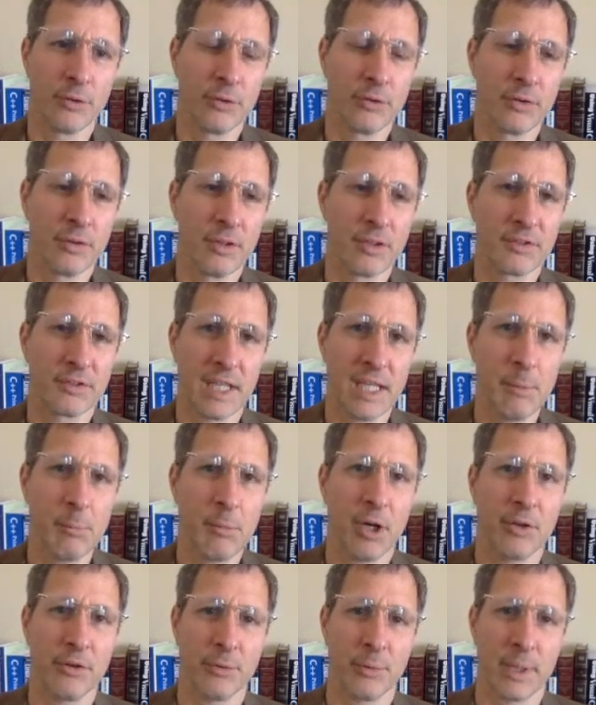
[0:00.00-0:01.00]
Now, using the
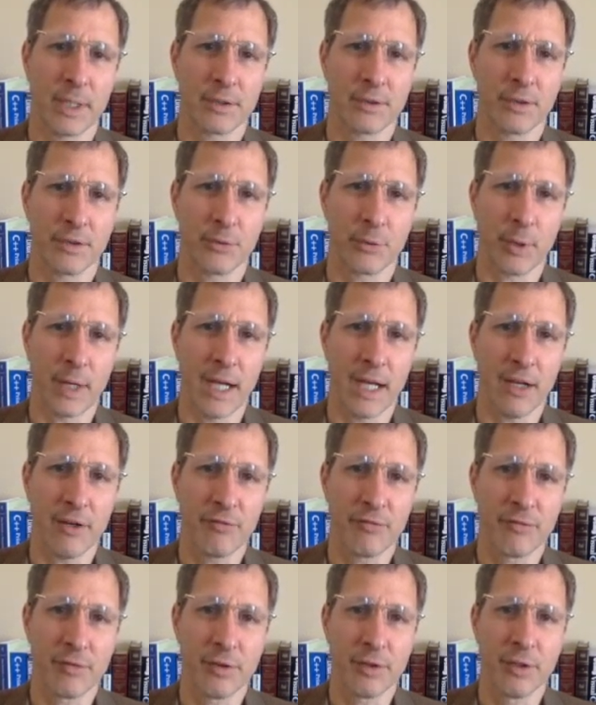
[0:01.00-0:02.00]
same undirected
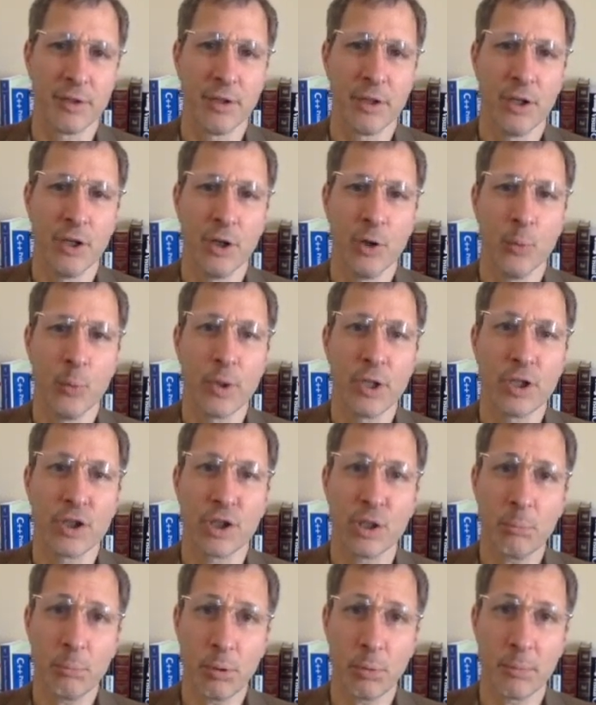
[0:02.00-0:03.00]
graph,
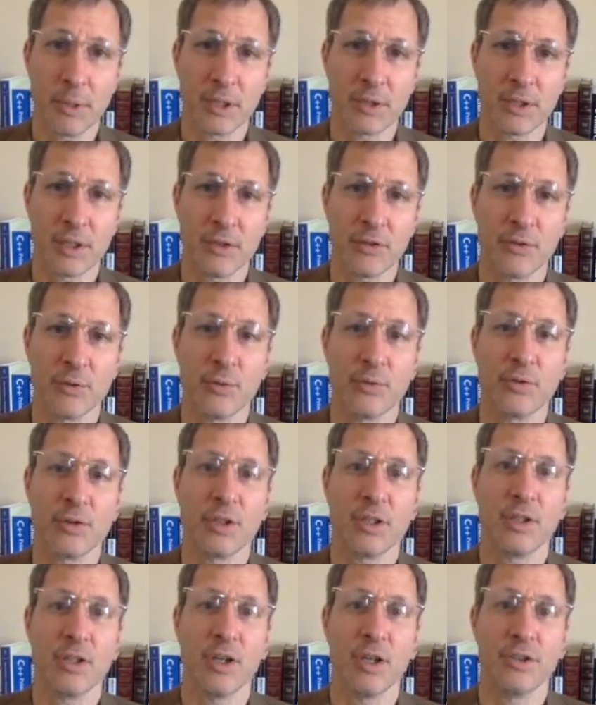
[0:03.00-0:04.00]
we could implement
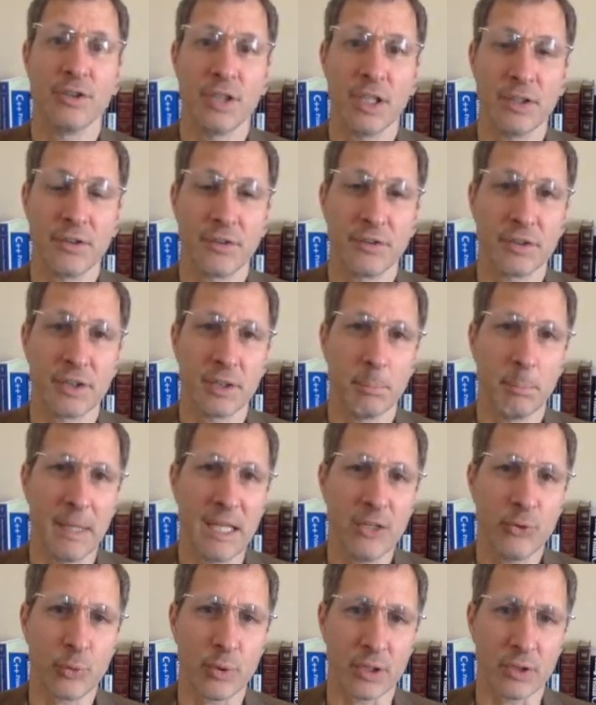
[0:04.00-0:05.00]
this using an
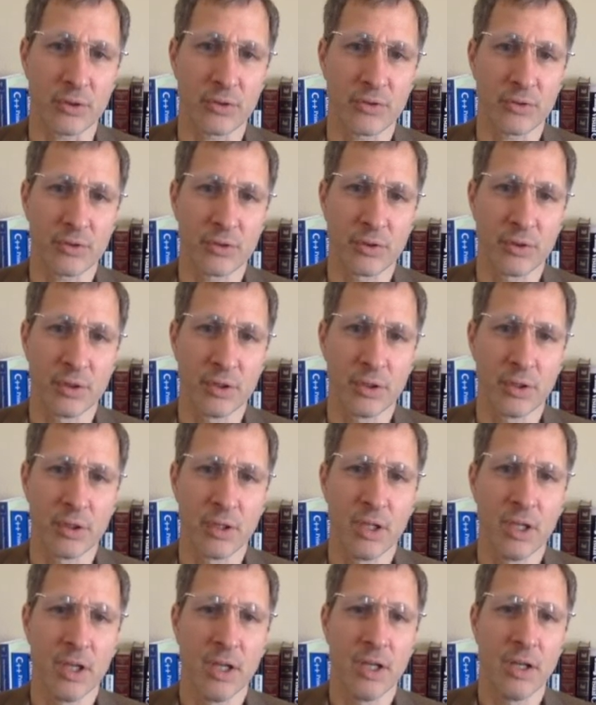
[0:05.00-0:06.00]
adjacency
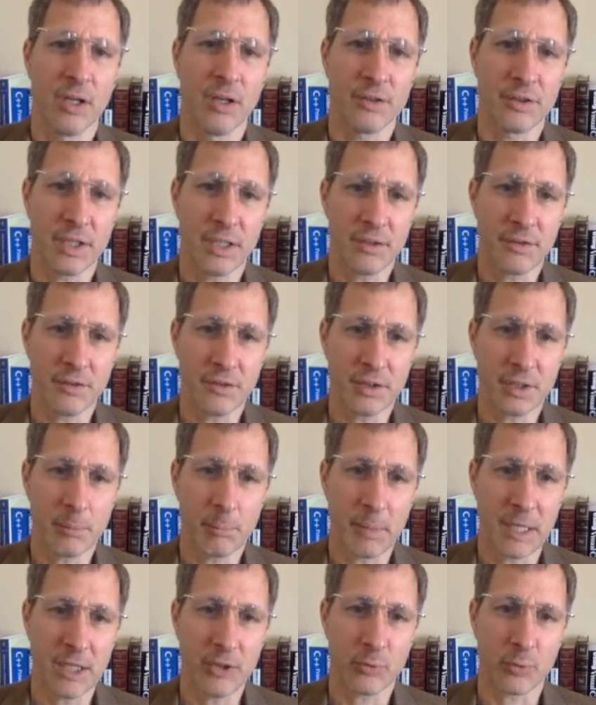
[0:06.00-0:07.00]
matrix. An
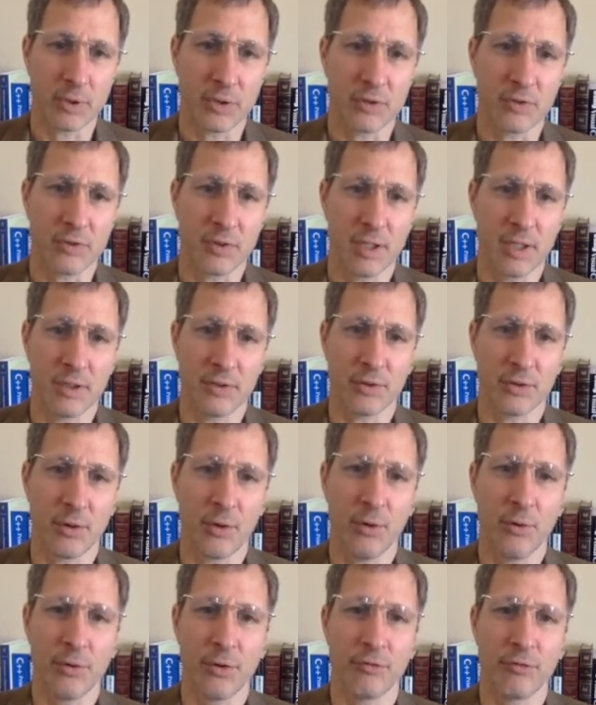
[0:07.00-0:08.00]
adjacency matrix
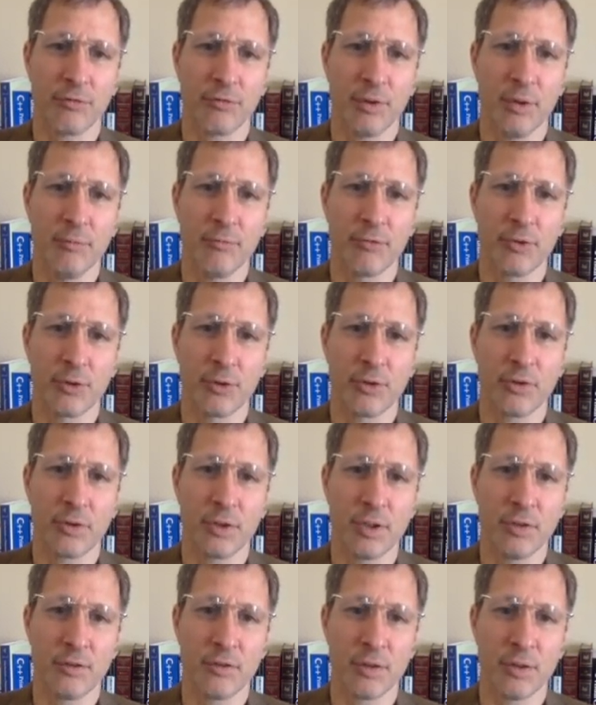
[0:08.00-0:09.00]
has all the from
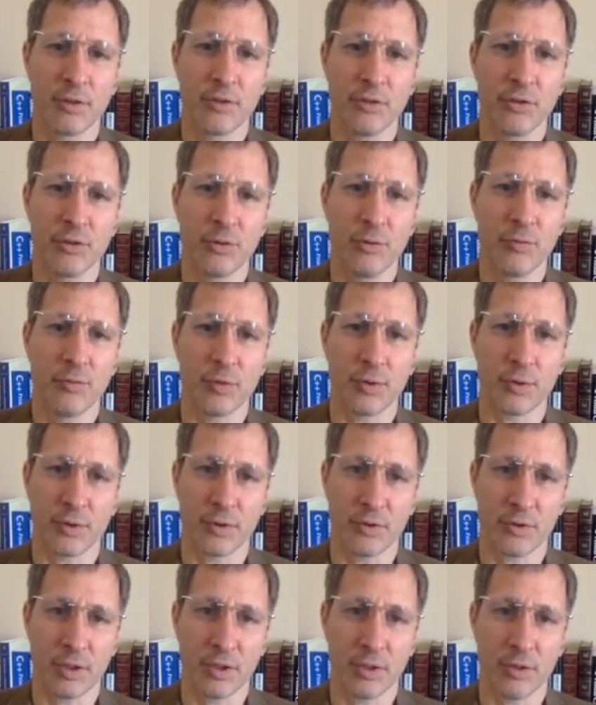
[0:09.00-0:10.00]
vertices and
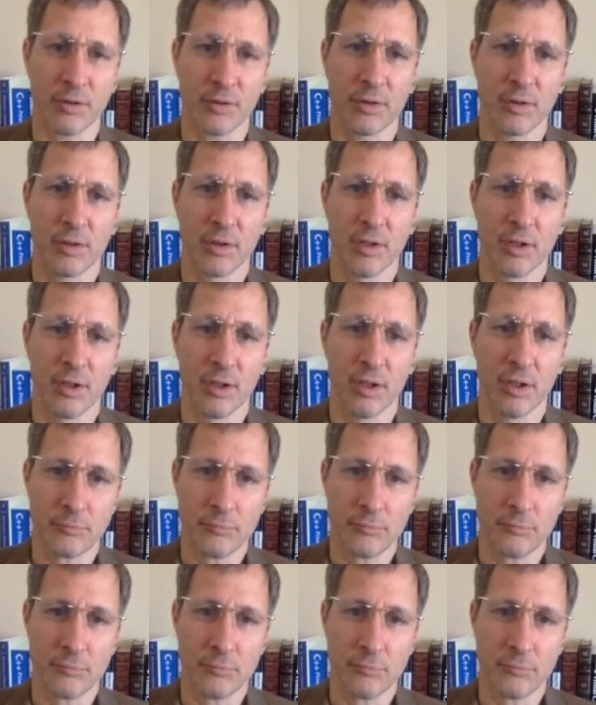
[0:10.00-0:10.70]
to vertices,